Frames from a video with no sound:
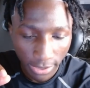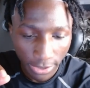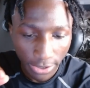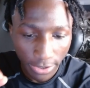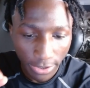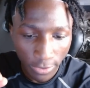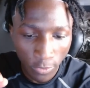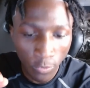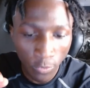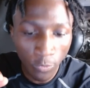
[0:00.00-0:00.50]

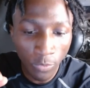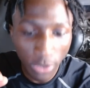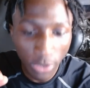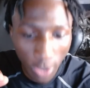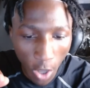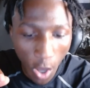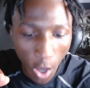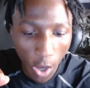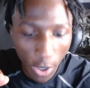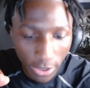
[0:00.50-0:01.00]
You
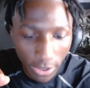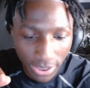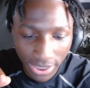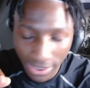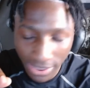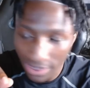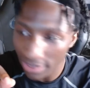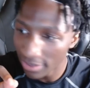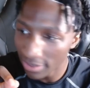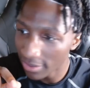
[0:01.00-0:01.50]

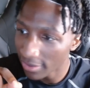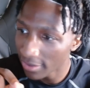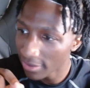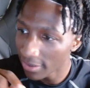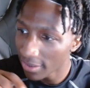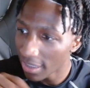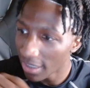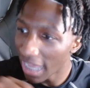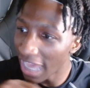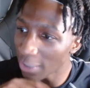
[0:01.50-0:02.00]
lost.
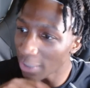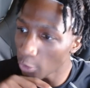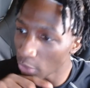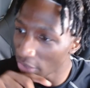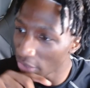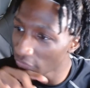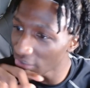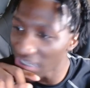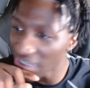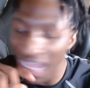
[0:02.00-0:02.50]
I don't
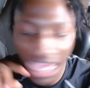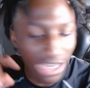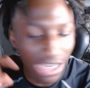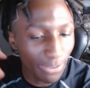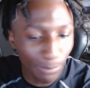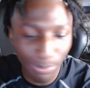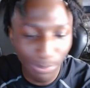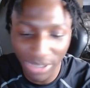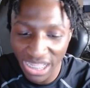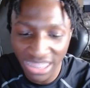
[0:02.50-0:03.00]
even got to
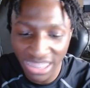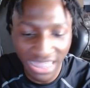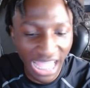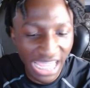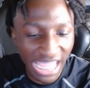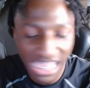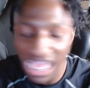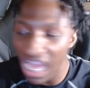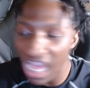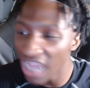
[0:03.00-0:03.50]
play light
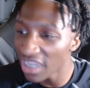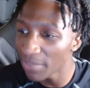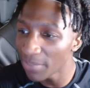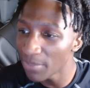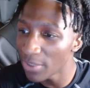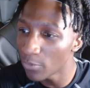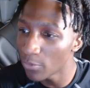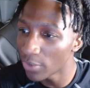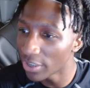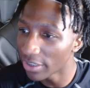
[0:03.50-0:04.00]

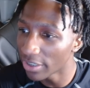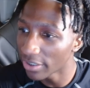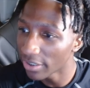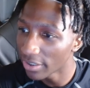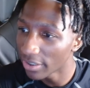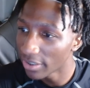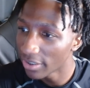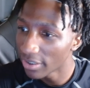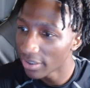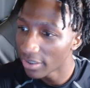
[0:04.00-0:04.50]
Yagami with her.
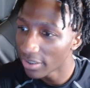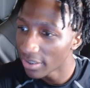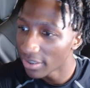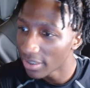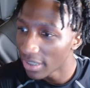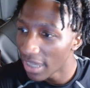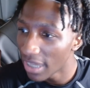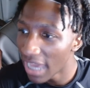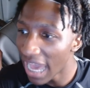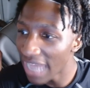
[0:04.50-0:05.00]

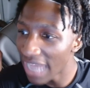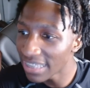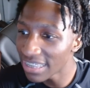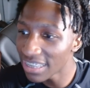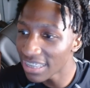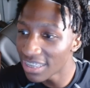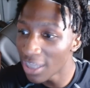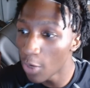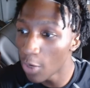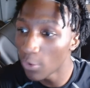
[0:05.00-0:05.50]
I just
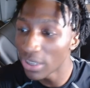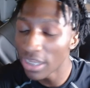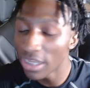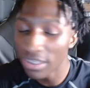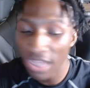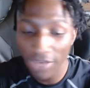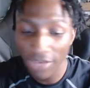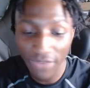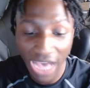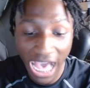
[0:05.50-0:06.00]
know in
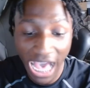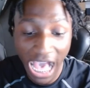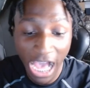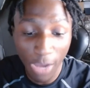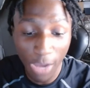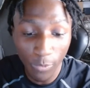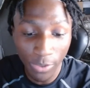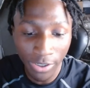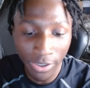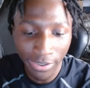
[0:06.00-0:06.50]
another
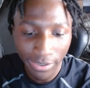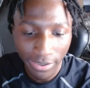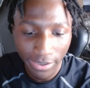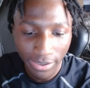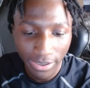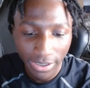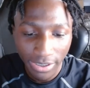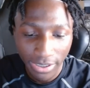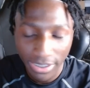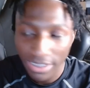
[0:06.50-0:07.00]
hour,
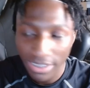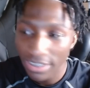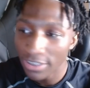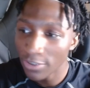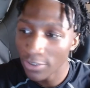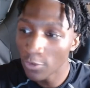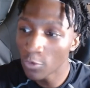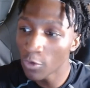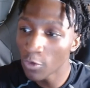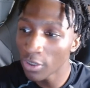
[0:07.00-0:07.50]

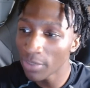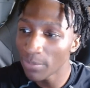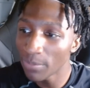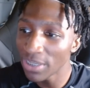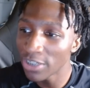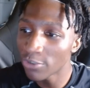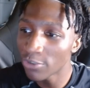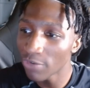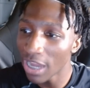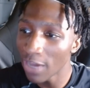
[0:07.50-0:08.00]
you going to be
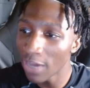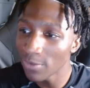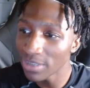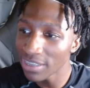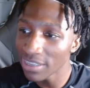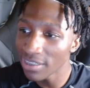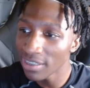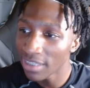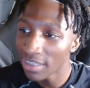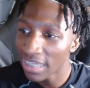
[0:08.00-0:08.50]

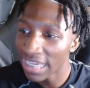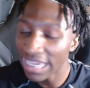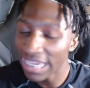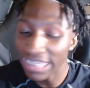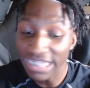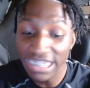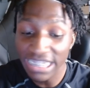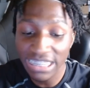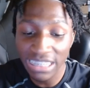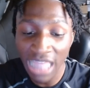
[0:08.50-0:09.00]
drowsing and
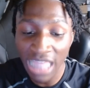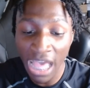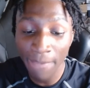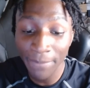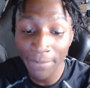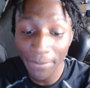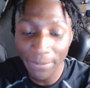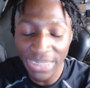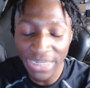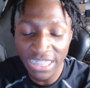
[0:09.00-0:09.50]
these llama
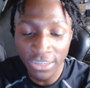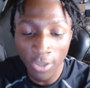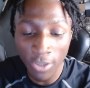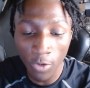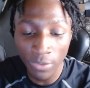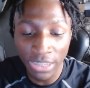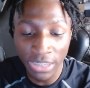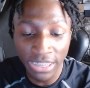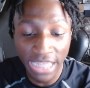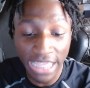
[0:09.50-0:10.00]
beans
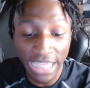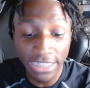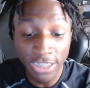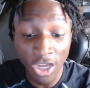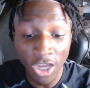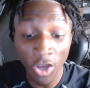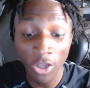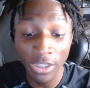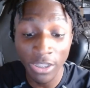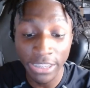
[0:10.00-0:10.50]
going in that
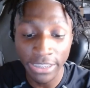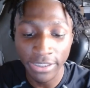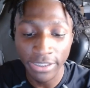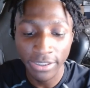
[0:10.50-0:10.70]
toilet.